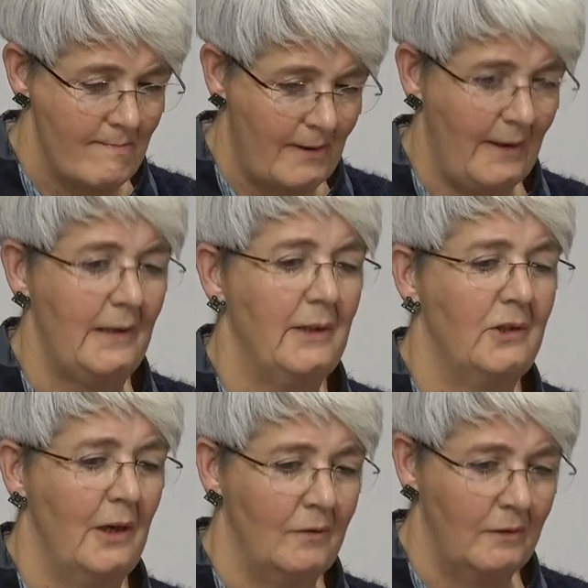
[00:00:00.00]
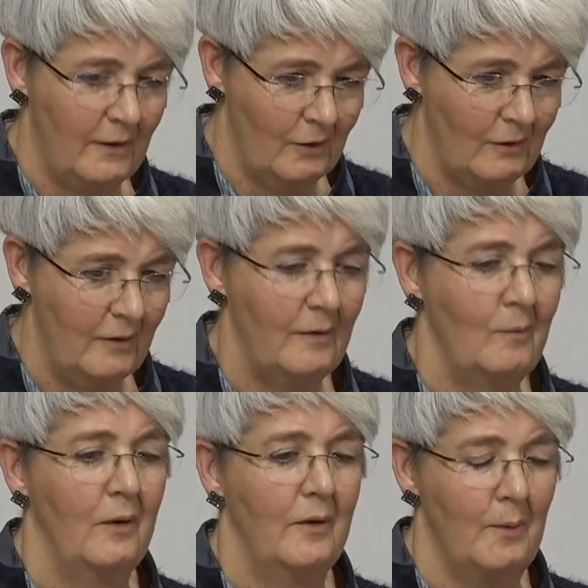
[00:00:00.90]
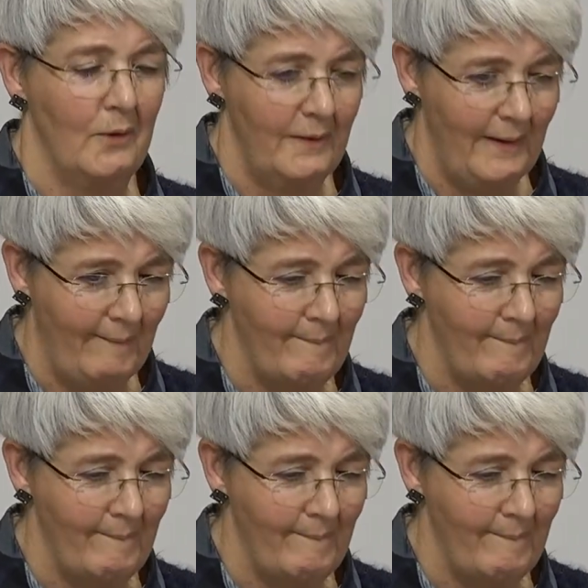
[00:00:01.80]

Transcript: Correct. I travelled a lot and worked abroad, yeah.